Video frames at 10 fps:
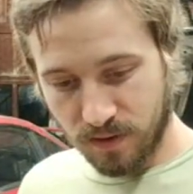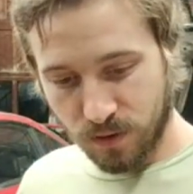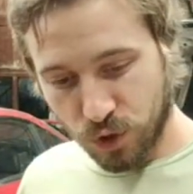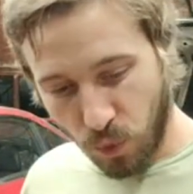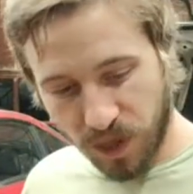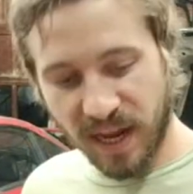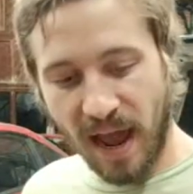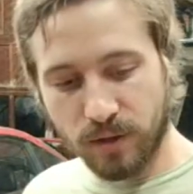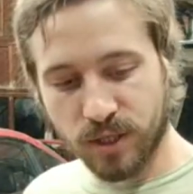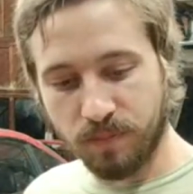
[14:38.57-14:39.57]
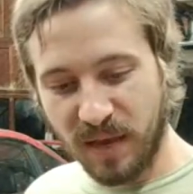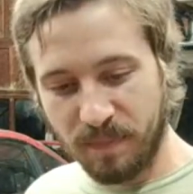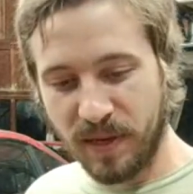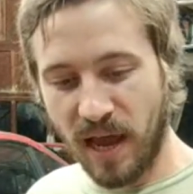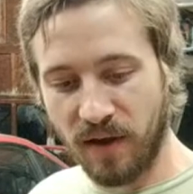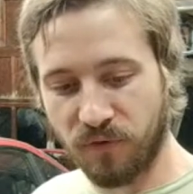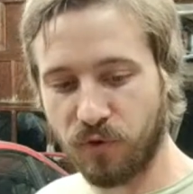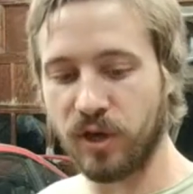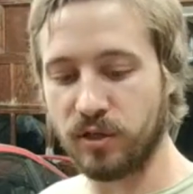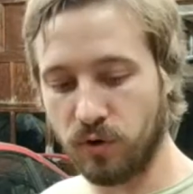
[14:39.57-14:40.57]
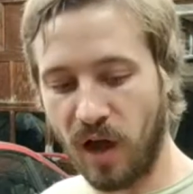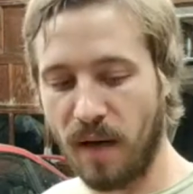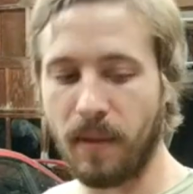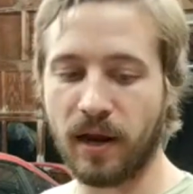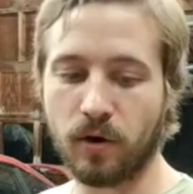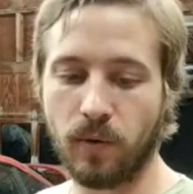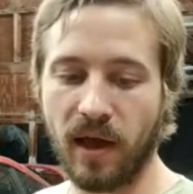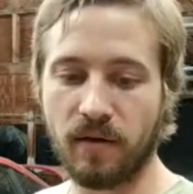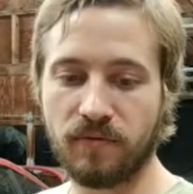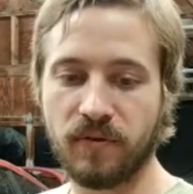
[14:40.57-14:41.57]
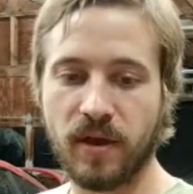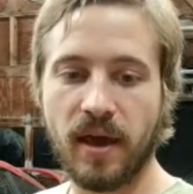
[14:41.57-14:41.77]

20-ounce BPA free, do not microwave.